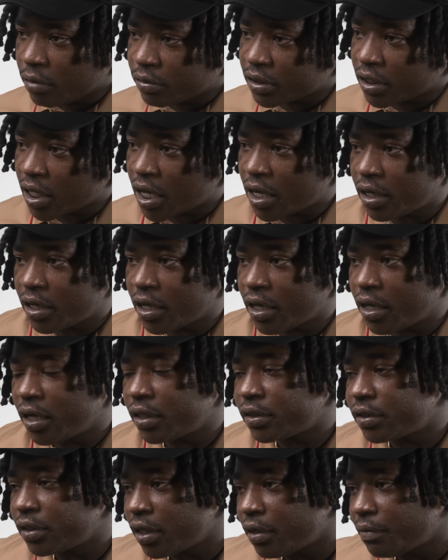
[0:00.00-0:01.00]
it was a lot of
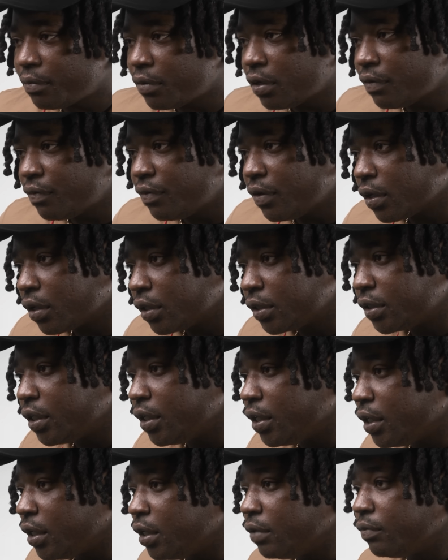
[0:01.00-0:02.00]
ass in that motherfucker.
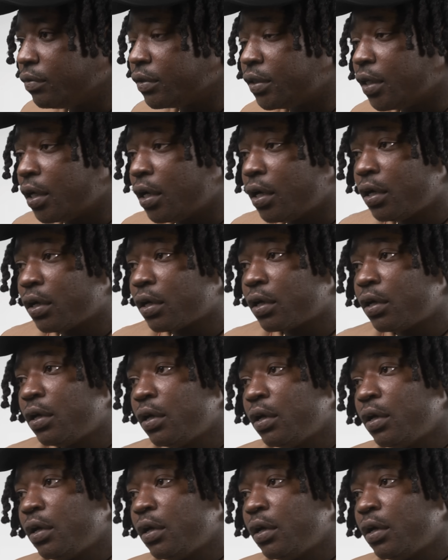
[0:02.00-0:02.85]
Shit. It was Duck.